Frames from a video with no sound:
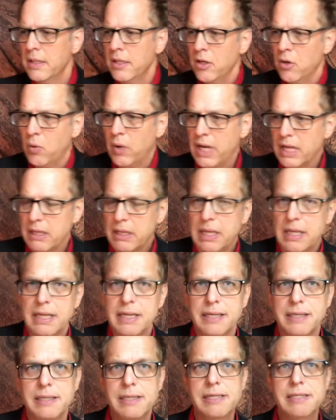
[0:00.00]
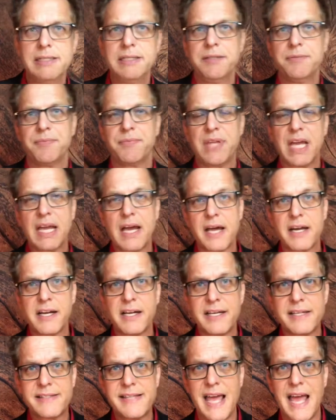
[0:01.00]
Well, they got in
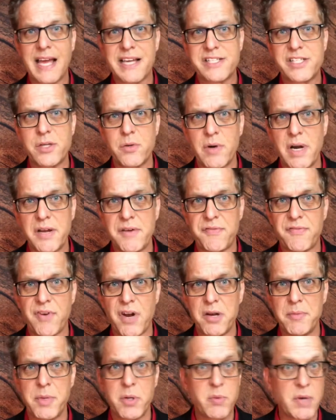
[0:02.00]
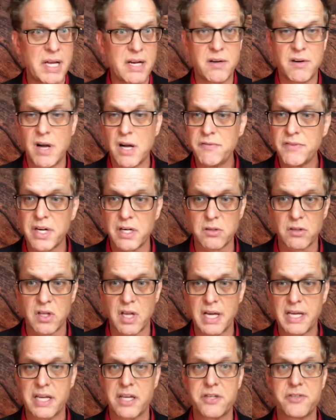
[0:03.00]
a taxi right in front of me. We had all of our
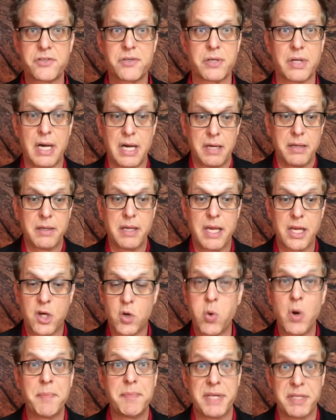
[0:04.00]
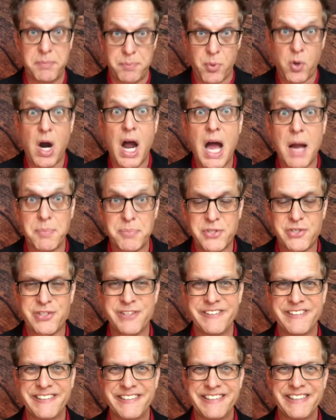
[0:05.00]
luggage, equipment, props,
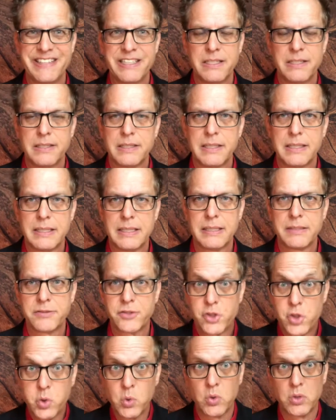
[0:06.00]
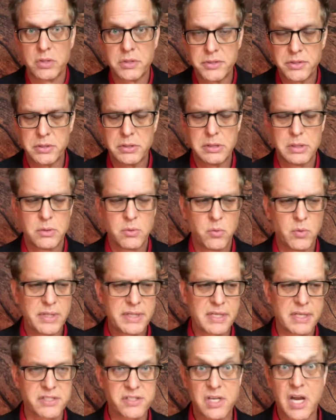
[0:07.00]
tools
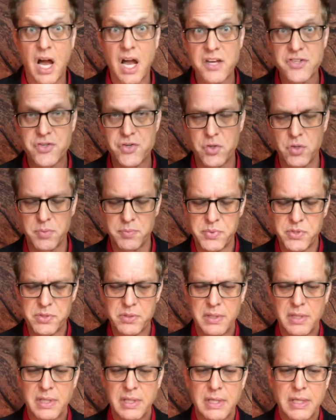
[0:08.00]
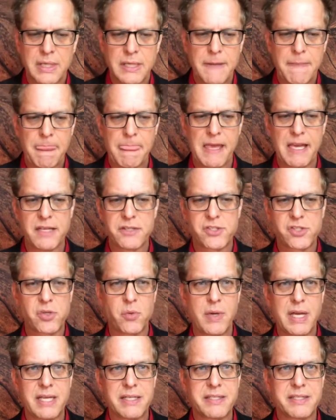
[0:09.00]
with us, costumes. And so
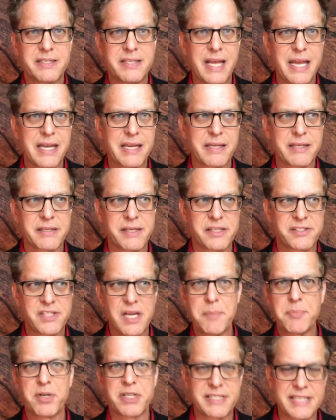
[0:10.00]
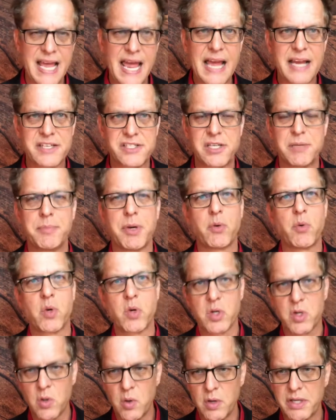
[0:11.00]
we had to take a separate taxi, but we
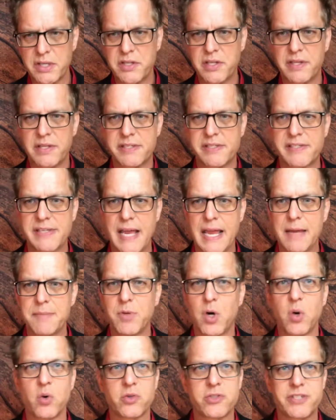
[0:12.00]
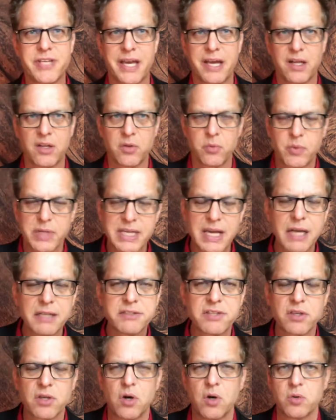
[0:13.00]
were going to the same hotel. We got
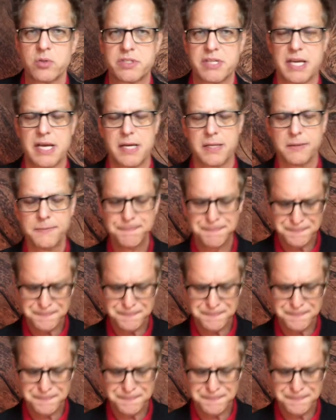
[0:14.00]
to the hotel.